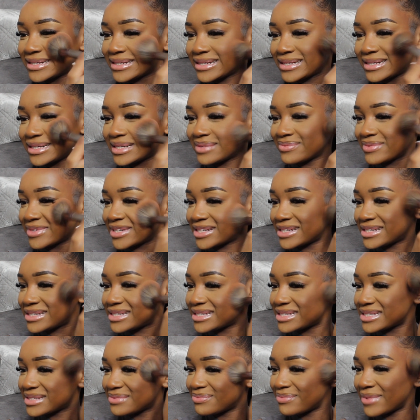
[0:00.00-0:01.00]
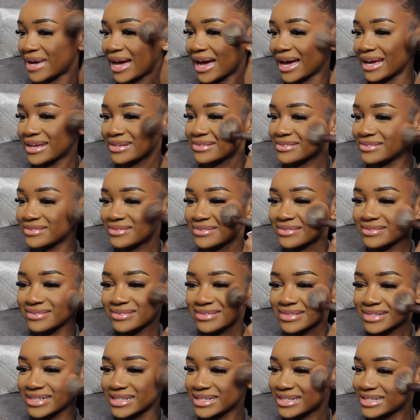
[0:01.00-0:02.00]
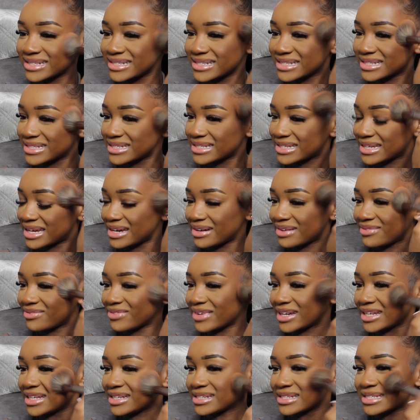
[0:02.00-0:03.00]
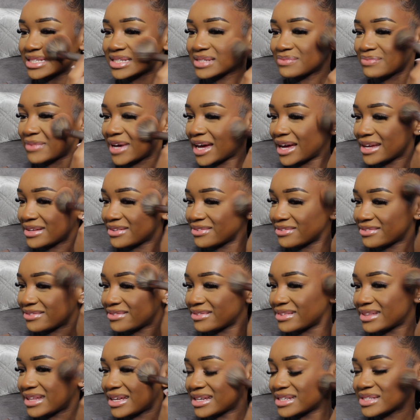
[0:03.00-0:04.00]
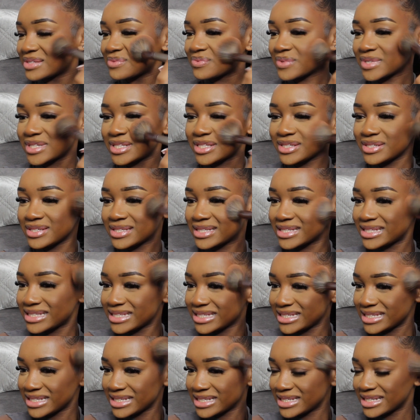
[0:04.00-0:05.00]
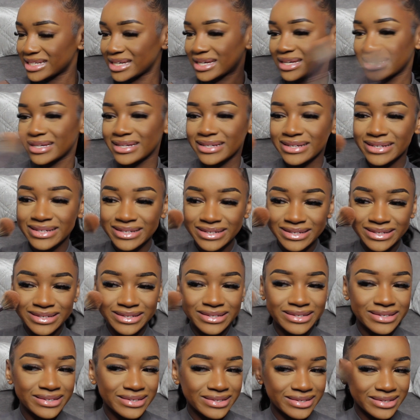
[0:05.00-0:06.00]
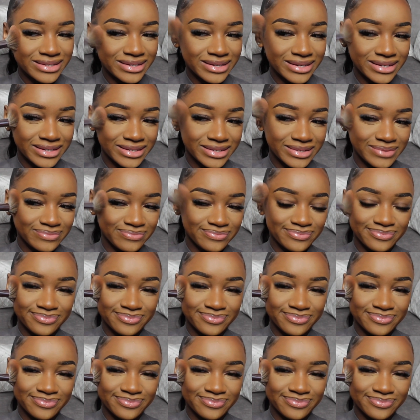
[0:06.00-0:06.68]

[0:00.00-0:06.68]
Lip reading: And I'm gonna smile, because when you smile, that's when you see the